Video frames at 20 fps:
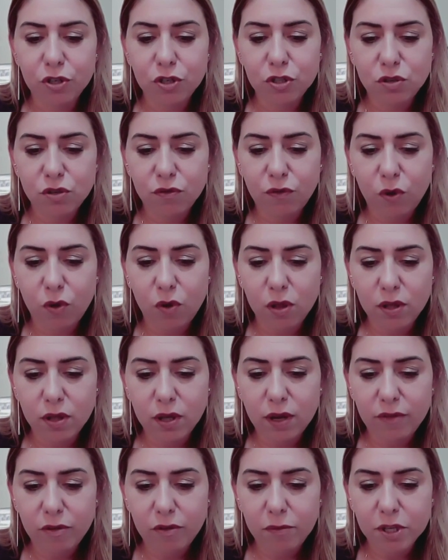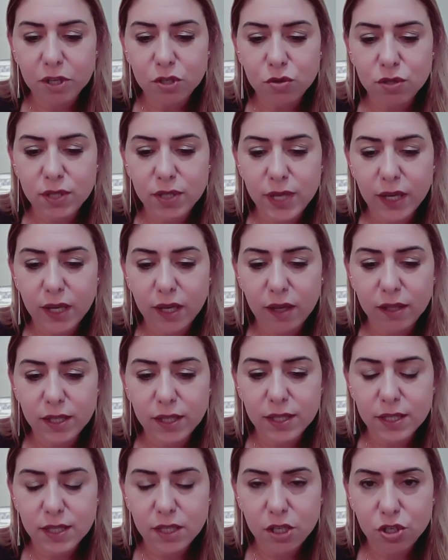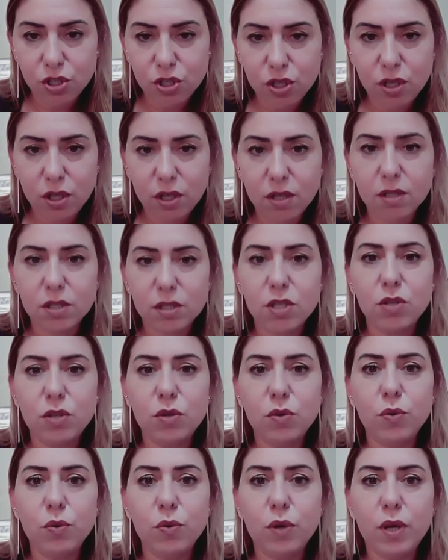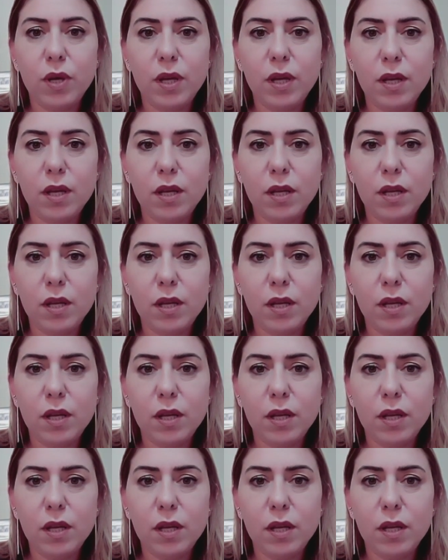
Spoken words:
First of all, the government should take a decision to